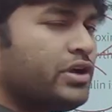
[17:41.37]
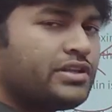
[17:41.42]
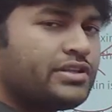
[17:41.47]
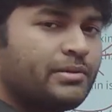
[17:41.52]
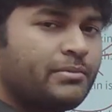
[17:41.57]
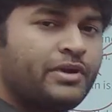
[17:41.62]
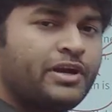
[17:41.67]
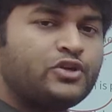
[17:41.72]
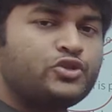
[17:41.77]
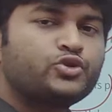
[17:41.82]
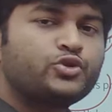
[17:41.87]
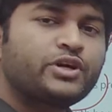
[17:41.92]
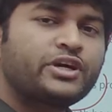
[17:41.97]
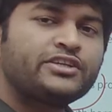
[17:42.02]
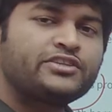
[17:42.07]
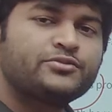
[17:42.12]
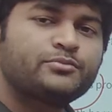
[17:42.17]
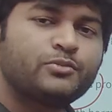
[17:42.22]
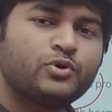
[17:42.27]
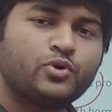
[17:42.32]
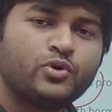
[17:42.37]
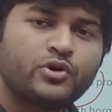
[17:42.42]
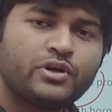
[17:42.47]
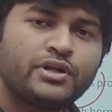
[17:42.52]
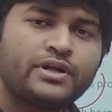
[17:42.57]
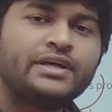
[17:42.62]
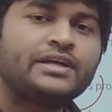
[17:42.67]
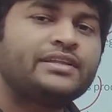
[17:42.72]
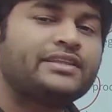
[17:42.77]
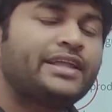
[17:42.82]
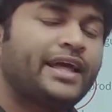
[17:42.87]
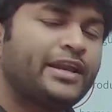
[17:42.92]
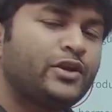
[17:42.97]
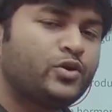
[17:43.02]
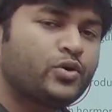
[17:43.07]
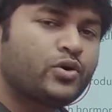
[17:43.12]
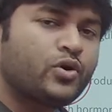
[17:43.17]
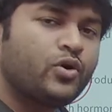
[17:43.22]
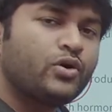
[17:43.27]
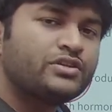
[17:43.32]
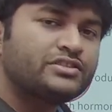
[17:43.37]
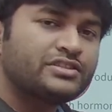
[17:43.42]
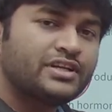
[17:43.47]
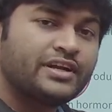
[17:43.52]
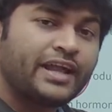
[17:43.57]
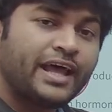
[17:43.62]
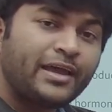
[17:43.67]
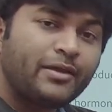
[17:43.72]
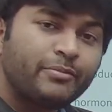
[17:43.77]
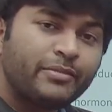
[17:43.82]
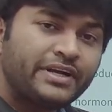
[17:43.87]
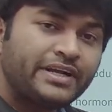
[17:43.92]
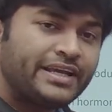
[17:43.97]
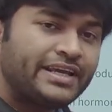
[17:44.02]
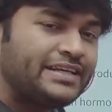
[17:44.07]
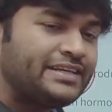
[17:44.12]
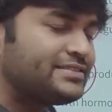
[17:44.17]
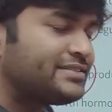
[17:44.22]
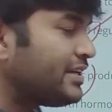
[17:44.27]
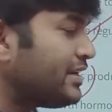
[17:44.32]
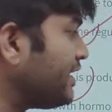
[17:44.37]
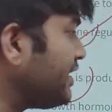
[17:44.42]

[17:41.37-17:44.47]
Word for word: the blood sugar is more, then you cause the diabetes.